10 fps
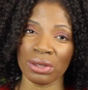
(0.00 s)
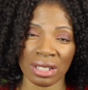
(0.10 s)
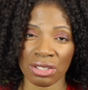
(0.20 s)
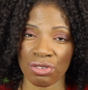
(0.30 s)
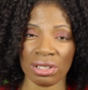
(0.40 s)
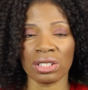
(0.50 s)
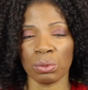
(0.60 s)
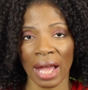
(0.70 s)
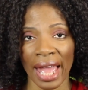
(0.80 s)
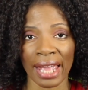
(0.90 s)
that's drilled
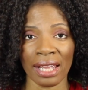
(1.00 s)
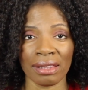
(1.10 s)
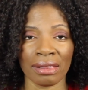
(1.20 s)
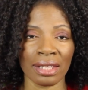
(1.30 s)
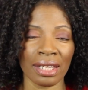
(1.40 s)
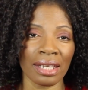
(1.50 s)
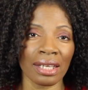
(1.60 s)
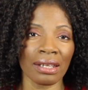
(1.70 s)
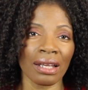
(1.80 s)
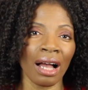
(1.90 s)
away,
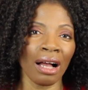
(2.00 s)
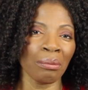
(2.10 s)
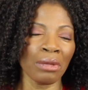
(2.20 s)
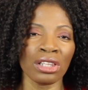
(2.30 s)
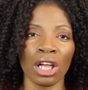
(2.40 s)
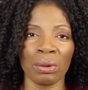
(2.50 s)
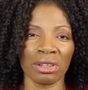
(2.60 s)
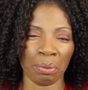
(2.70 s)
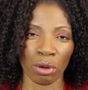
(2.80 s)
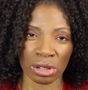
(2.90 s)
the lower
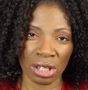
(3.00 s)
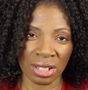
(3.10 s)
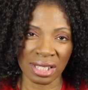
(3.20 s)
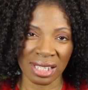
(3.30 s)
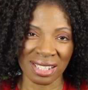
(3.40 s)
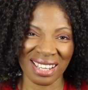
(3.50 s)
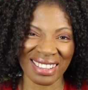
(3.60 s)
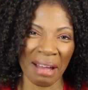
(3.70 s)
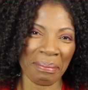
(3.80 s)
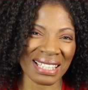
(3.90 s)
the prognosis, and
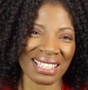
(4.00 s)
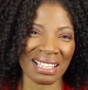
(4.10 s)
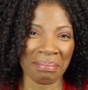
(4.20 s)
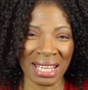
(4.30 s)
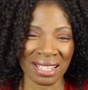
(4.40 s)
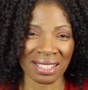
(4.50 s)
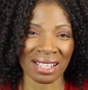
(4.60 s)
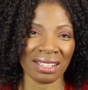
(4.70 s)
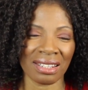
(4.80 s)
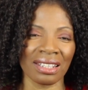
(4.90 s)
that basically means that